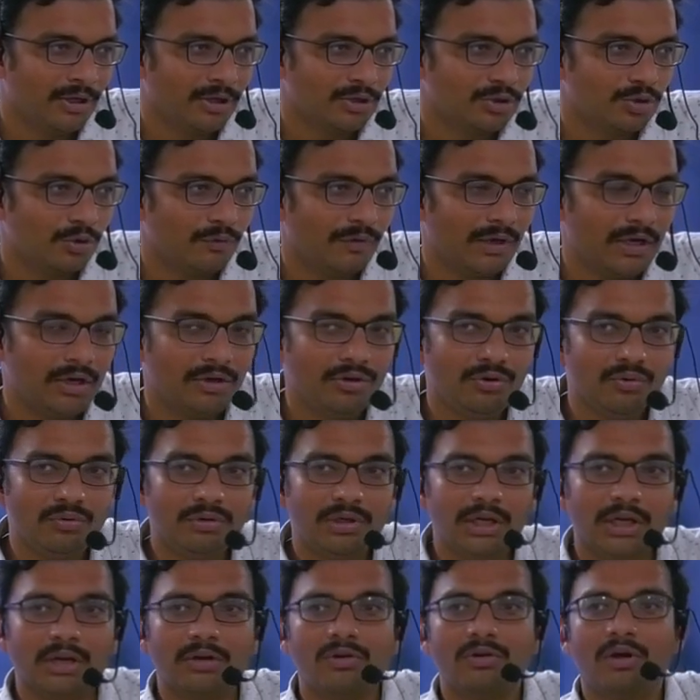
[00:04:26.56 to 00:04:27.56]
So when
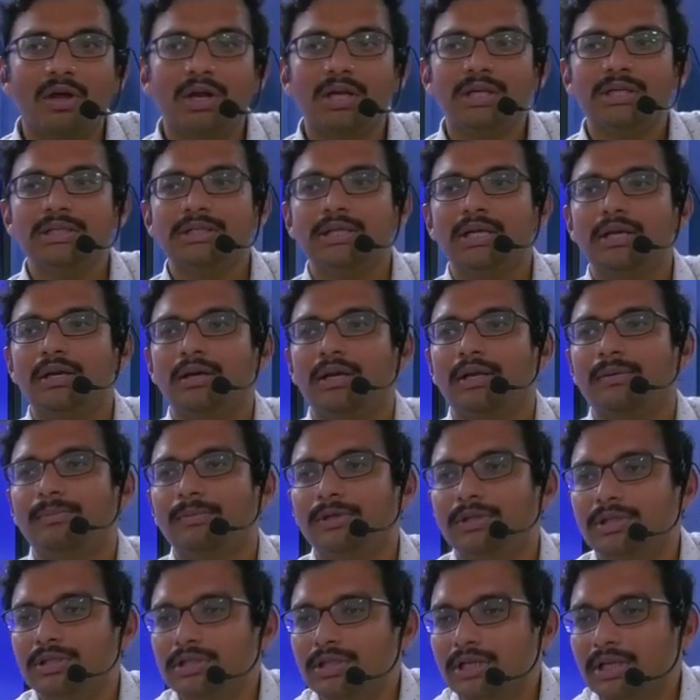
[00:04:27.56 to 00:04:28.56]
new technologies are
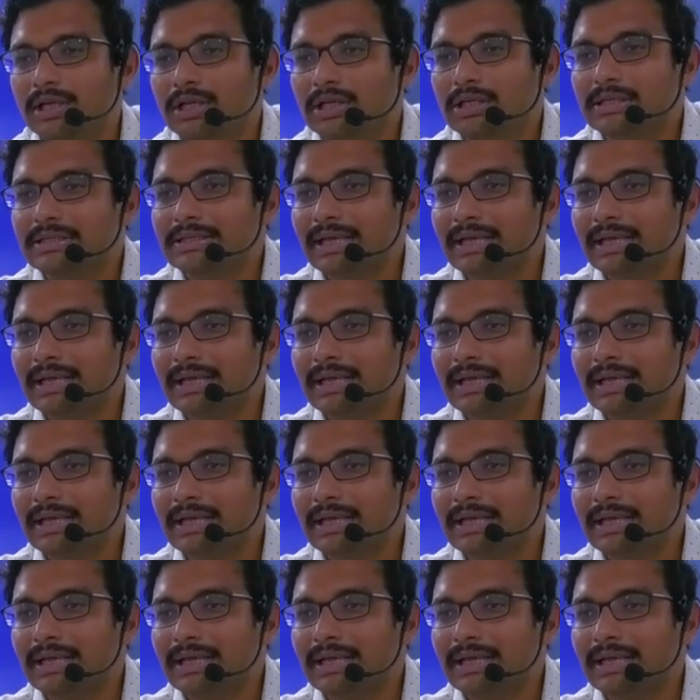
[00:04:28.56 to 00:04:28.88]
emerging,